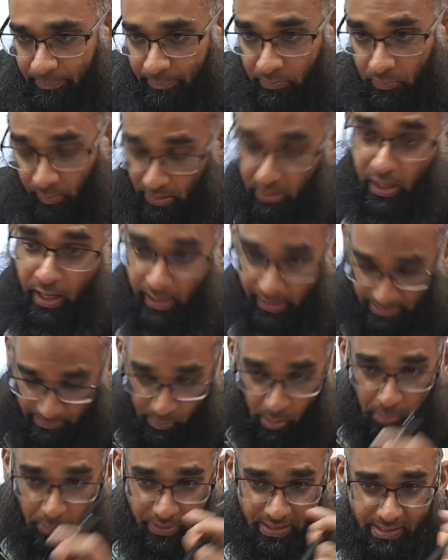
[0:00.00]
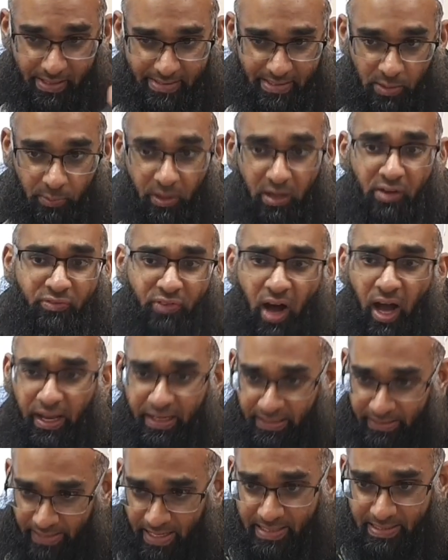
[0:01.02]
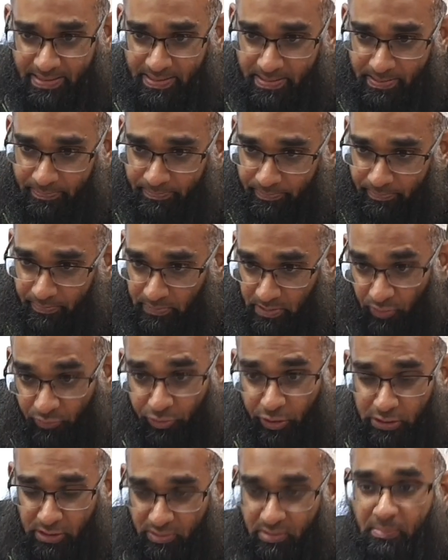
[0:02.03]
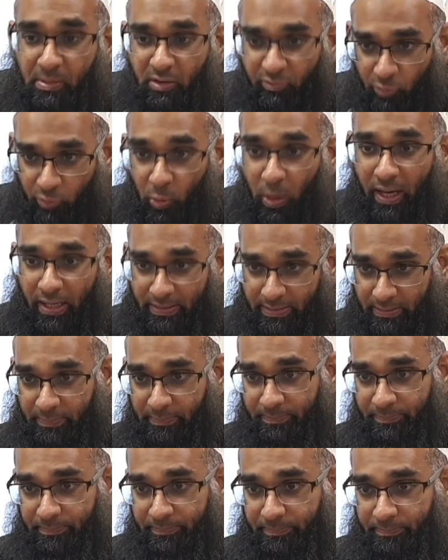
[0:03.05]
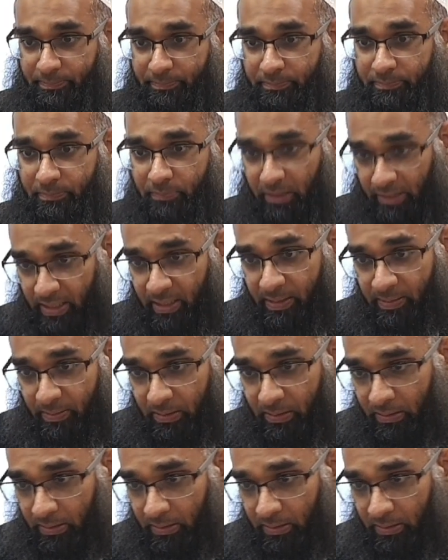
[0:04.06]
at the moment we're discussing what? Fa'il, yes? The first of the marfu'at. Okay?